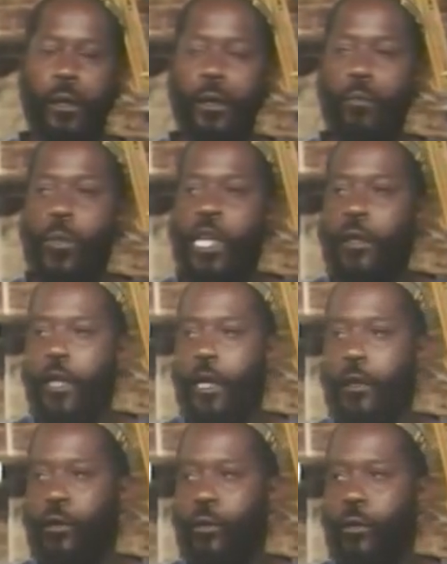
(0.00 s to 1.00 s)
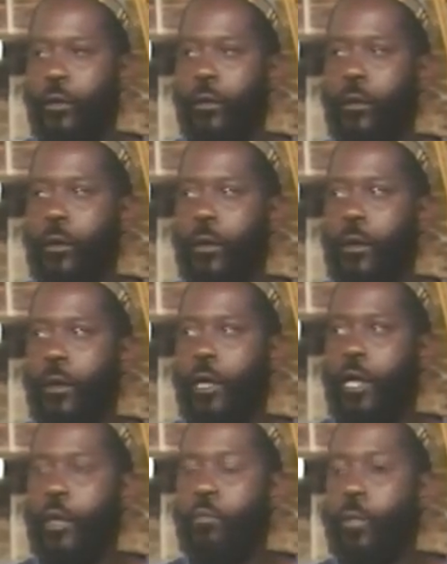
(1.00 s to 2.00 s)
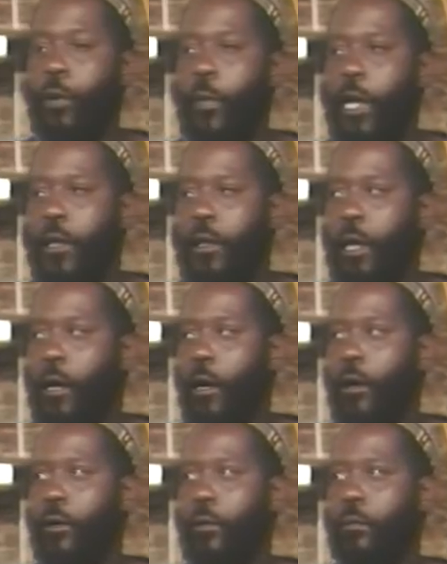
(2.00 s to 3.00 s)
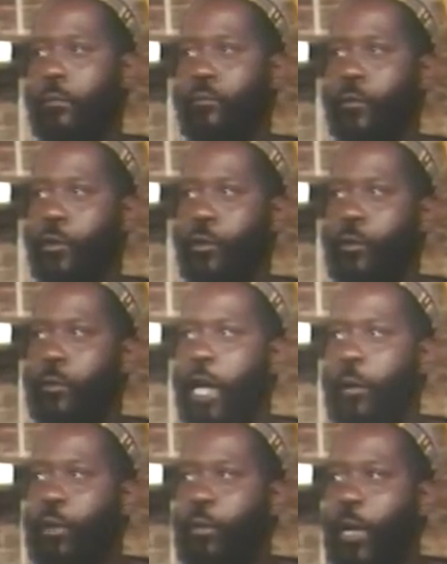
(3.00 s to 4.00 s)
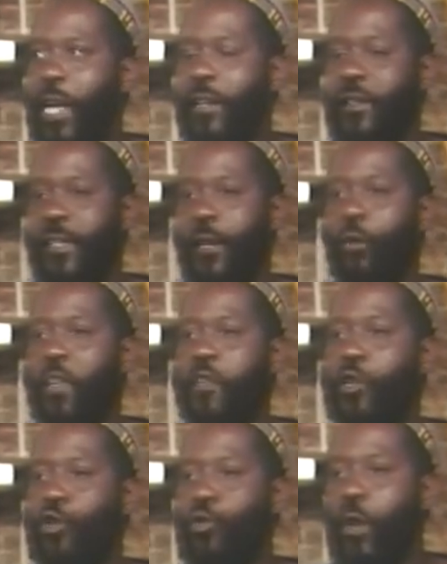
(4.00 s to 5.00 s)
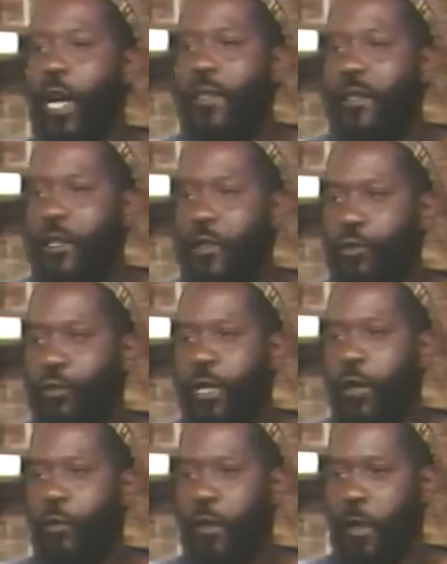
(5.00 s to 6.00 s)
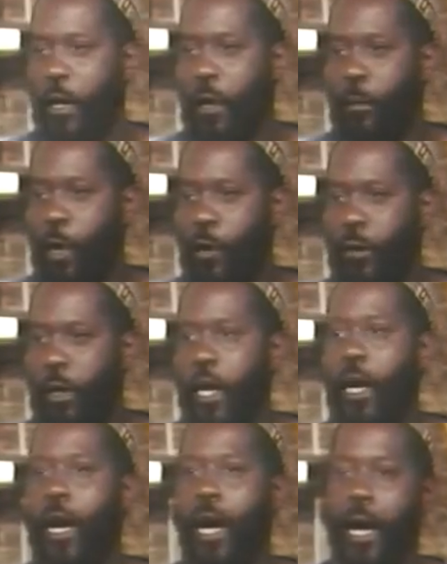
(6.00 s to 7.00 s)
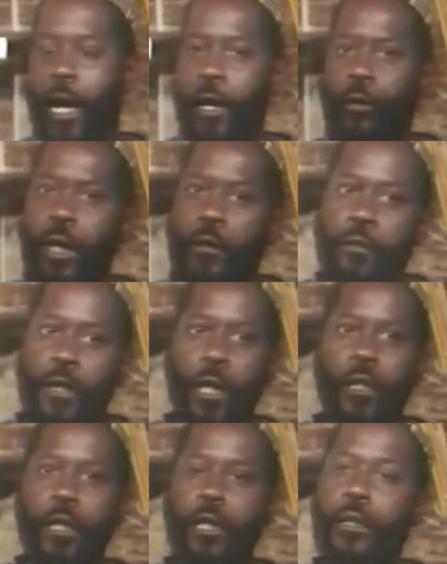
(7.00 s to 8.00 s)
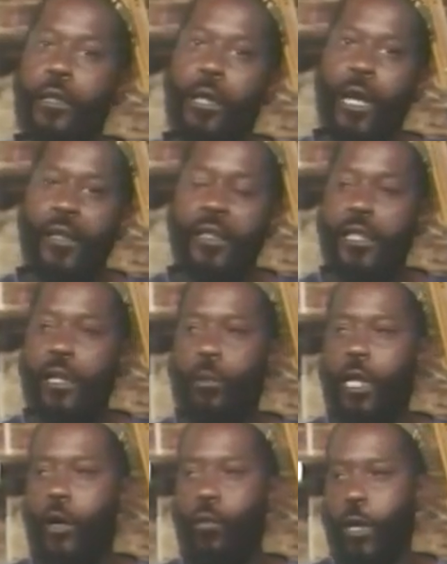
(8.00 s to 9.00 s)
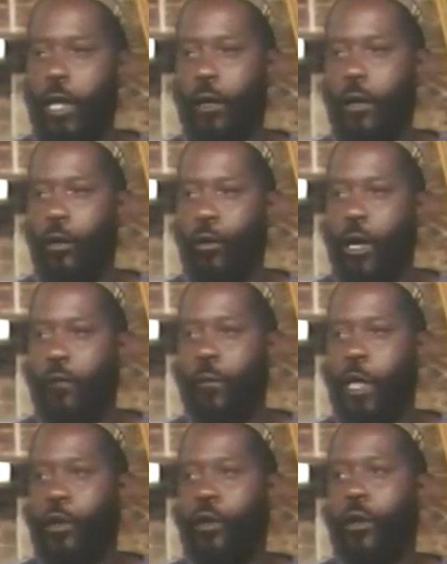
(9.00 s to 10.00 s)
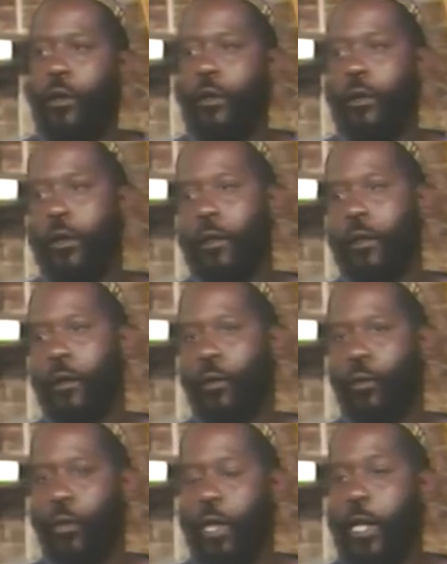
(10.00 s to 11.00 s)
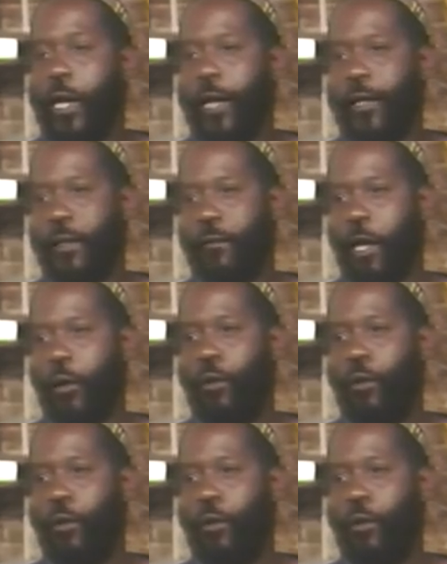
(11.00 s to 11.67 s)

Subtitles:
media to implement to make people understand what the new constitution was all about, I would have thought that a similar way could have been done with the heads of